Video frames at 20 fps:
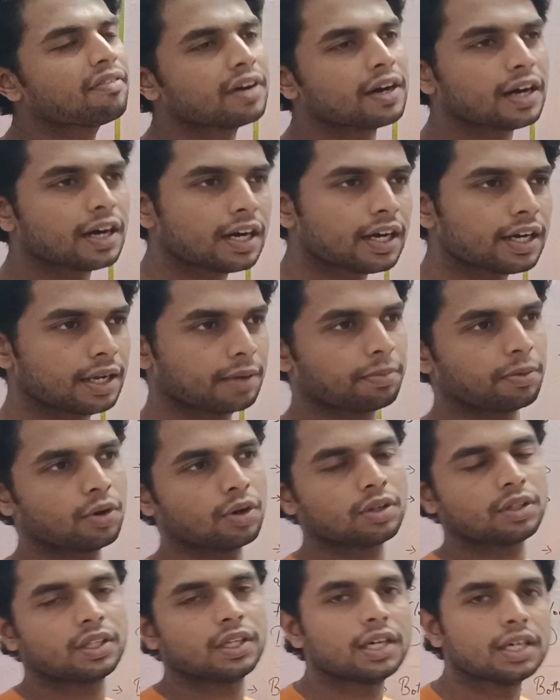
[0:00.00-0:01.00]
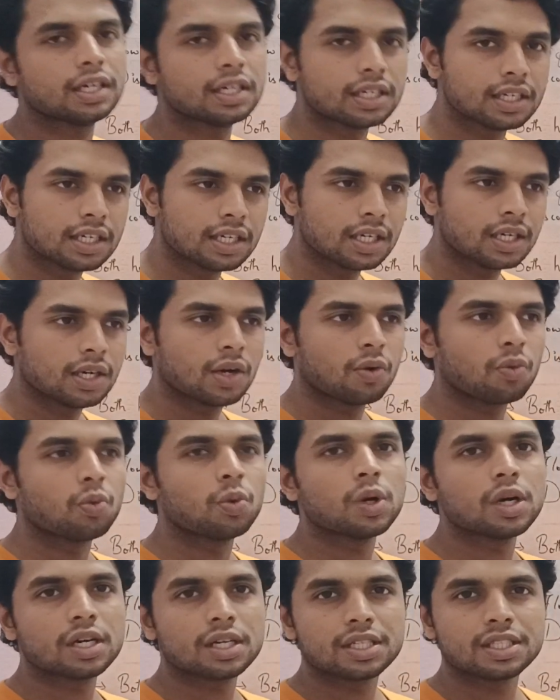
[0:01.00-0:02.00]
heard about the
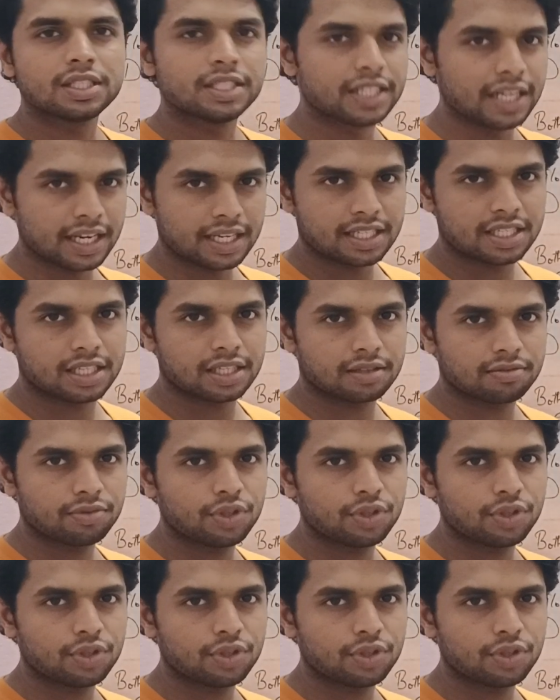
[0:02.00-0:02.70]
word jet.